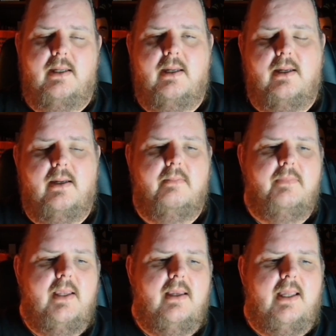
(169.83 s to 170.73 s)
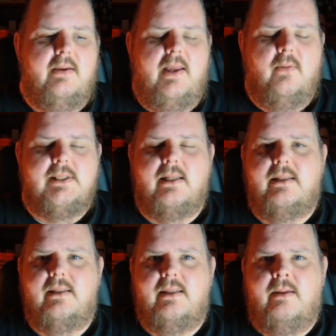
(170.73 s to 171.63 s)
Um, it, it was a,
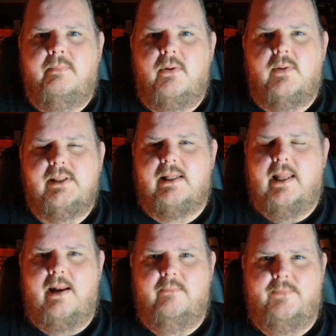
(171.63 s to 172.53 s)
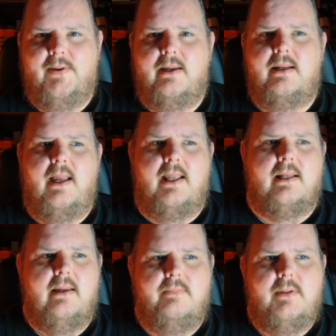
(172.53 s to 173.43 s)
the book was a lot of fun, and I
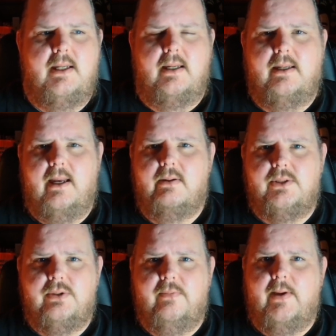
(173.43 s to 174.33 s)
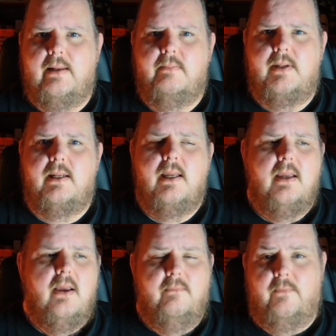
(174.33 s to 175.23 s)
loved the character development
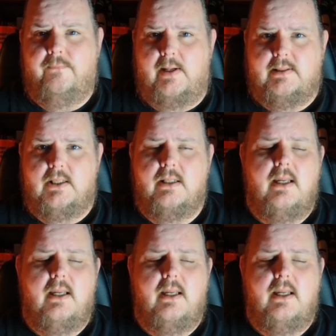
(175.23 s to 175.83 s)
for Victor.